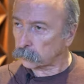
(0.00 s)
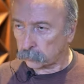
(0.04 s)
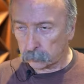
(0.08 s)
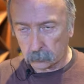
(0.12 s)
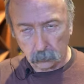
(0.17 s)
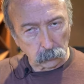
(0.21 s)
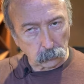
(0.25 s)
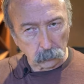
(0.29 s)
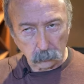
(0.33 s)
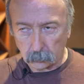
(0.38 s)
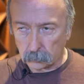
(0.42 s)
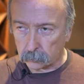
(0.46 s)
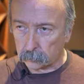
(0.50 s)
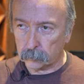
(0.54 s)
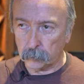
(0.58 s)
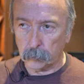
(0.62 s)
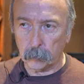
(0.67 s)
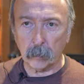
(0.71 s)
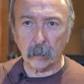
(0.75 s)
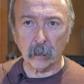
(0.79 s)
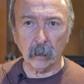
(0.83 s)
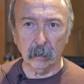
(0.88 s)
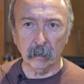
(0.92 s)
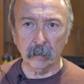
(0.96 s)
rakias
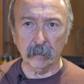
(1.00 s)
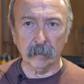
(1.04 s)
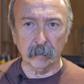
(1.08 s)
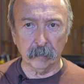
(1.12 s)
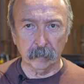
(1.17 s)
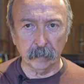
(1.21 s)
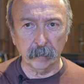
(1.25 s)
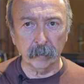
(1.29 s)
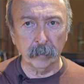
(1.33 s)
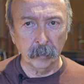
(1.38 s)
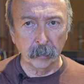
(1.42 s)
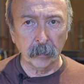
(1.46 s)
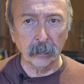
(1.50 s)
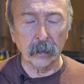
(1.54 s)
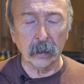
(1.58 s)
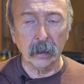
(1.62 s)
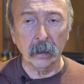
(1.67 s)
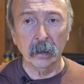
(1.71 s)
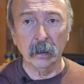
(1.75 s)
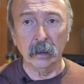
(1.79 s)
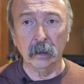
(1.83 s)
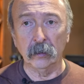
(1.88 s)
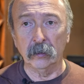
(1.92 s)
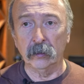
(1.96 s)

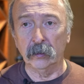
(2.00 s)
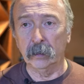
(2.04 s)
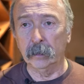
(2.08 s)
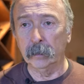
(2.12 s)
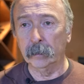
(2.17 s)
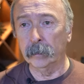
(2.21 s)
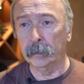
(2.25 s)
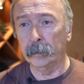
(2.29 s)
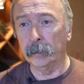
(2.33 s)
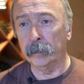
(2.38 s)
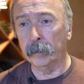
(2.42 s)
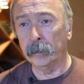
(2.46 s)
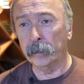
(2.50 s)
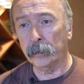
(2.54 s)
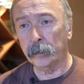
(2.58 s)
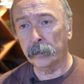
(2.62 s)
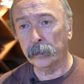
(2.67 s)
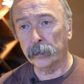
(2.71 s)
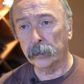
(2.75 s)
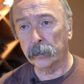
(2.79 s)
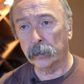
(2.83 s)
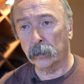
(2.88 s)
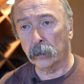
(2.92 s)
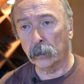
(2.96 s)
they can take it
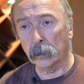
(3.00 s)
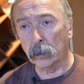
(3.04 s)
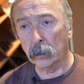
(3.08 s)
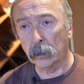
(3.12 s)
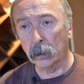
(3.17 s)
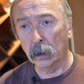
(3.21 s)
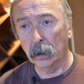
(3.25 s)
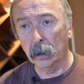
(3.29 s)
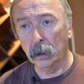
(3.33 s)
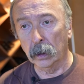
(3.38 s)
home.